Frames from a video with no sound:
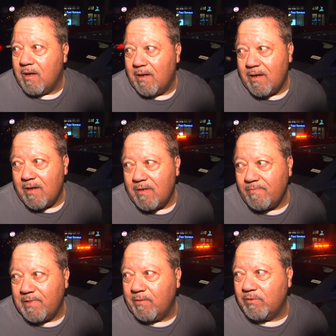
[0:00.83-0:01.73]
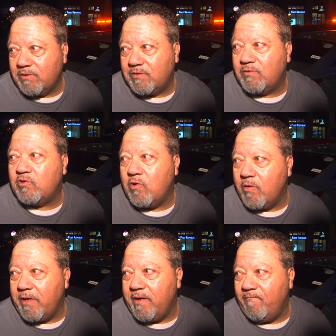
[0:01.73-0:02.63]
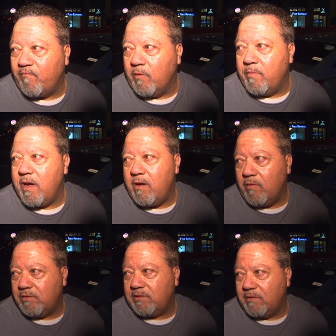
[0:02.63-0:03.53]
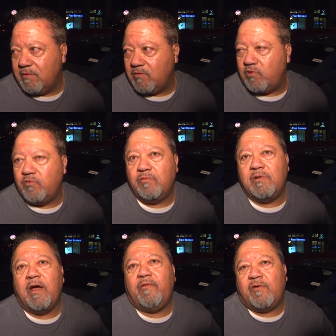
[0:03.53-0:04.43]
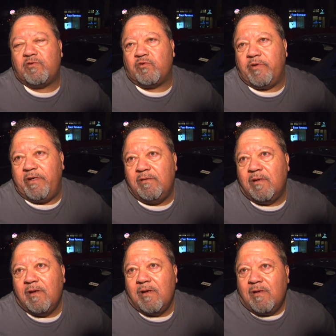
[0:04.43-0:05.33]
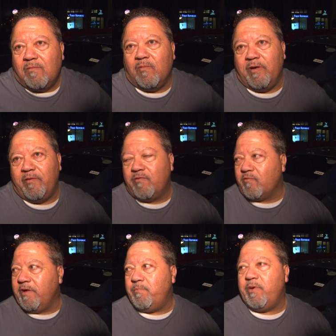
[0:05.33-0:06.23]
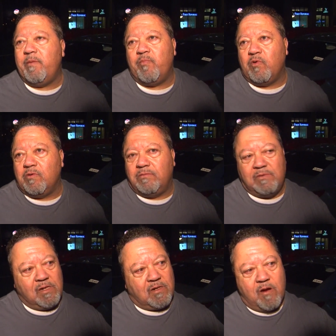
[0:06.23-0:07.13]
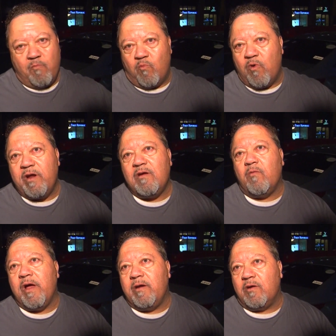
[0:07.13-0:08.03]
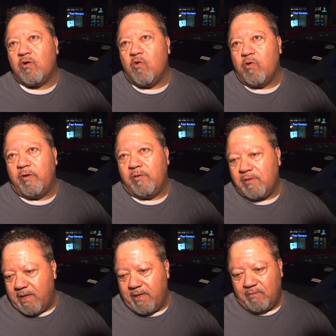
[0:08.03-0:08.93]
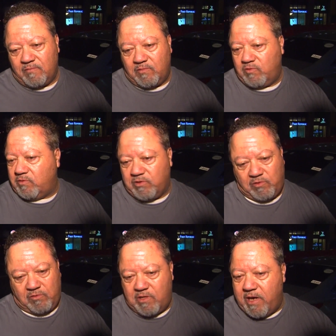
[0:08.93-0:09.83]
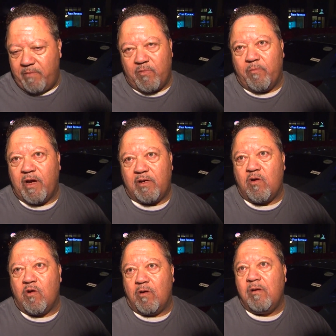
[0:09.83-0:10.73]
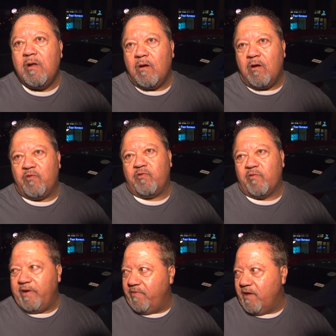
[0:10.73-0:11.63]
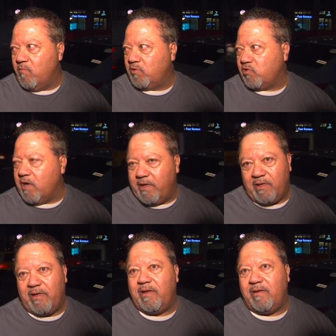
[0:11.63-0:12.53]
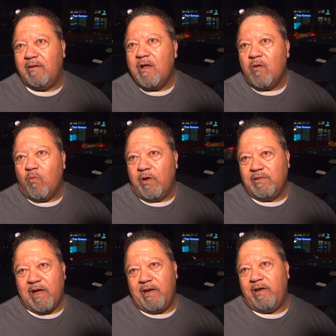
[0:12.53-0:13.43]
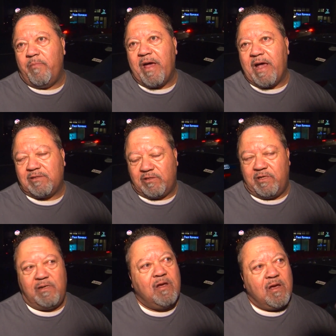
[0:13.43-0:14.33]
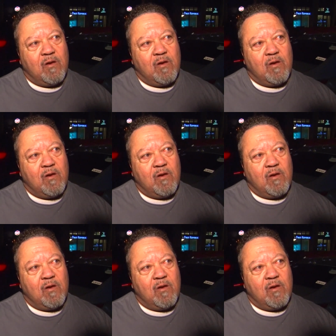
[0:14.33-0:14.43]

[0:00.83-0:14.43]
Um, I was turning from Harrison to 9th Street when three people come running around the corner and just came to my car. All three of them were trying to get in. One got in the back seat.